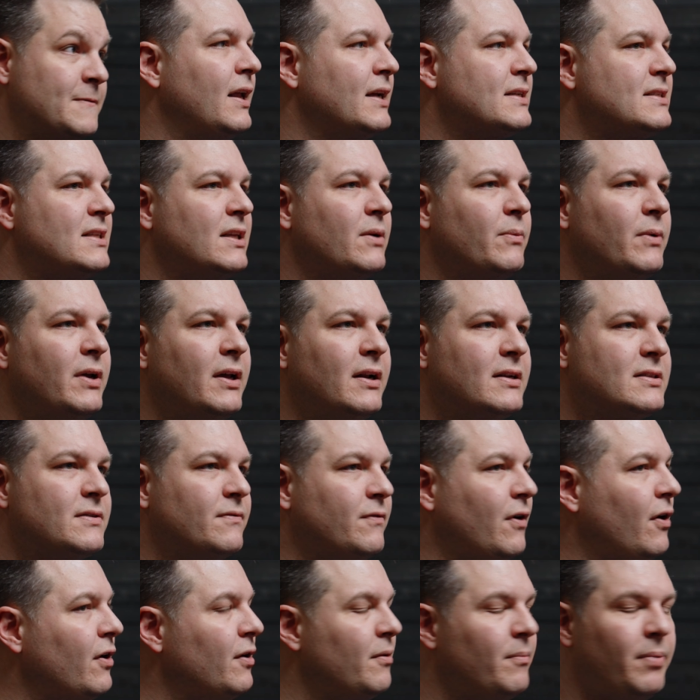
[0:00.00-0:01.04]
Next thing we hit is a
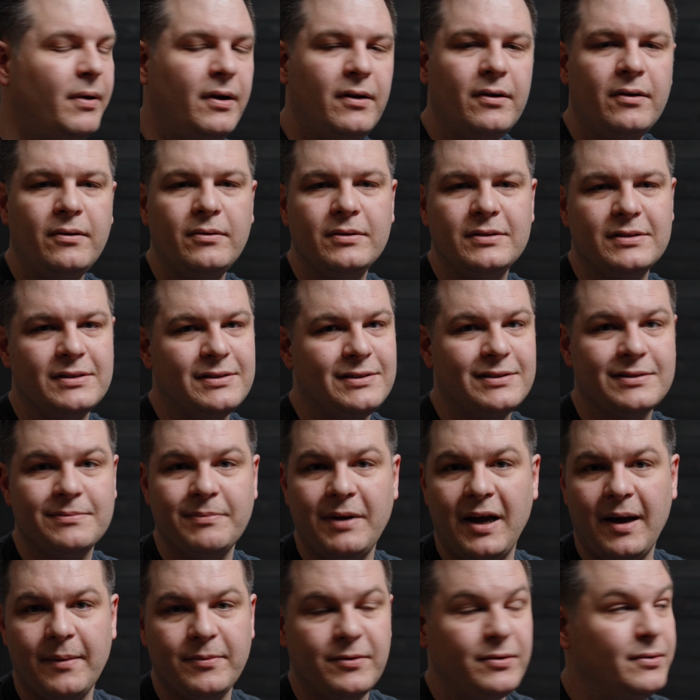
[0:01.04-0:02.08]
volume pedal, which is just
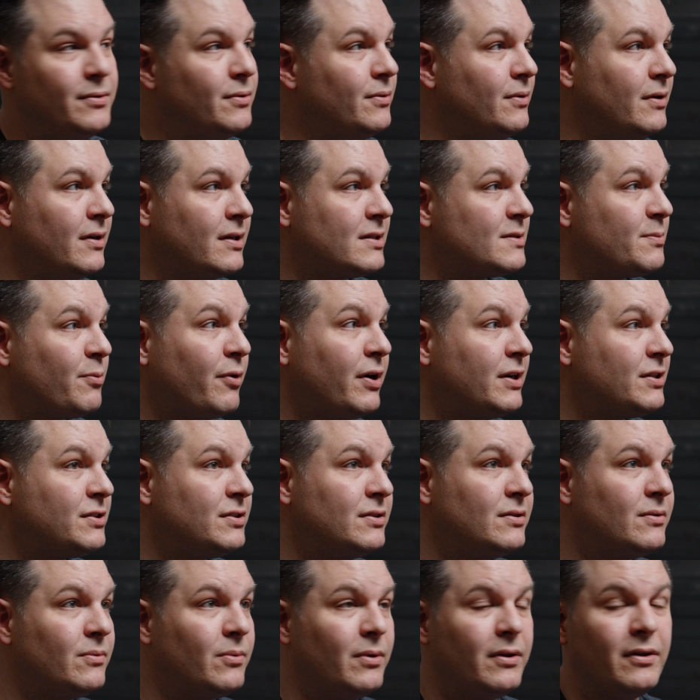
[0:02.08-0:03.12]
mapped to
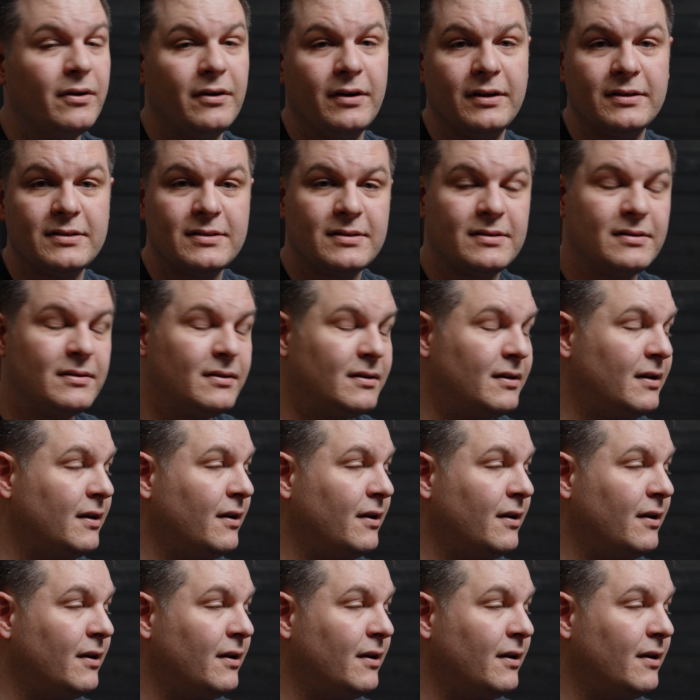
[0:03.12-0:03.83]
expression, whether it's,